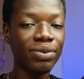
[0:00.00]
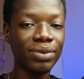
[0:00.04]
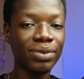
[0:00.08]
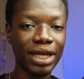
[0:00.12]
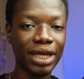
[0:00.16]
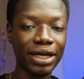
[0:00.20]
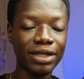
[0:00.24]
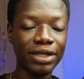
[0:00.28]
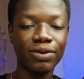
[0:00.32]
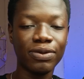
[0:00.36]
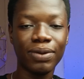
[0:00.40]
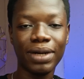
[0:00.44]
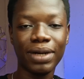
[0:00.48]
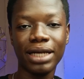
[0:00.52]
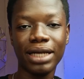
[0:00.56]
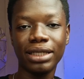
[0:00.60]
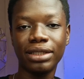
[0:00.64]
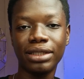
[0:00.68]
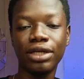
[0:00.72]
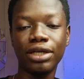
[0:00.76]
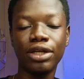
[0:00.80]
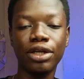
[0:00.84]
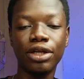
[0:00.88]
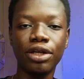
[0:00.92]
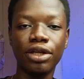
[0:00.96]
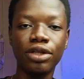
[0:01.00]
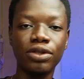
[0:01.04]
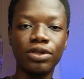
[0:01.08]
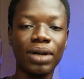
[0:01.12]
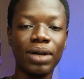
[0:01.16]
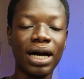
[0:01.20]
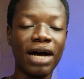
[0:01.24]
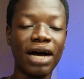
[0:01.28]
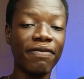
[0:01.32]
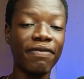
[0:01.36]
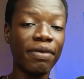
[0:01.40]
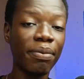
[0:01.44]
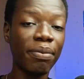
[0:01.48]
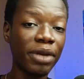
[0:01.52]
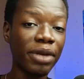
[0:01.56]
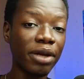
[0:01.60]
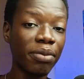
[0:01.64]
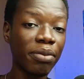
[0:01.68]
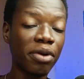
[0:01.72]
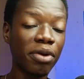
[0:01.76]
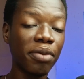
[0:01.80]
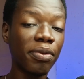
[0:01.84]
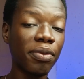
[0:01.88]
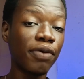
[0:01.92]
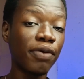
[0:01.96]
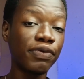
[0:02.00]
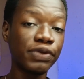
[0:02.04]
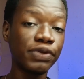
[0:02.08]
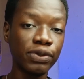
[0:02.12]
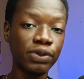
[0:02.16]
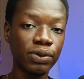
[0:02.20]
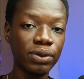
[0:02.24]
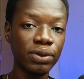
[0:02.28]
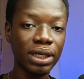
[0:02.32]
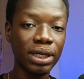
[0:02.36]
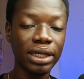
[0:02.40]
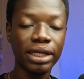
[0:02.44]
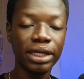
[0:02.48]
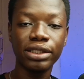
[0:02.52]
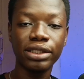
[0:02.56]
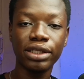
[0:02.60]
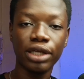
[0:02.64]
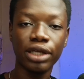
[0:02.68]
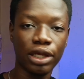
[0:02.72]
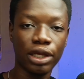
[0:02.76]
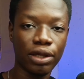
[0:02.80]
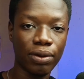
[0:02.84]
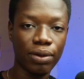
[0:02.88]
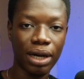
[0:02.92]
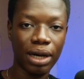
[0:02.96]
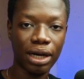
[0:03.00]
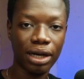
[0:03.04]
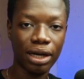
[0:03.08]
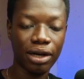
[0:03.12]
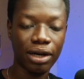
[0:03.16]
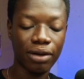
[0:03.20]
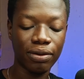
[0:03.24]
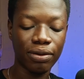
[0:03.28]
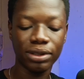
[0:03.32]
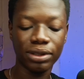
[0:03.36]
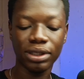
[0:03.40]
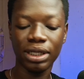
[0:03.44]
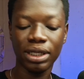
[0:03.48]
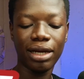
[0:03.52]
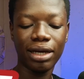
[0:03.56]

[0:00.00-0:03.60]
That is why I said you need to have a minimum of $2 in your account.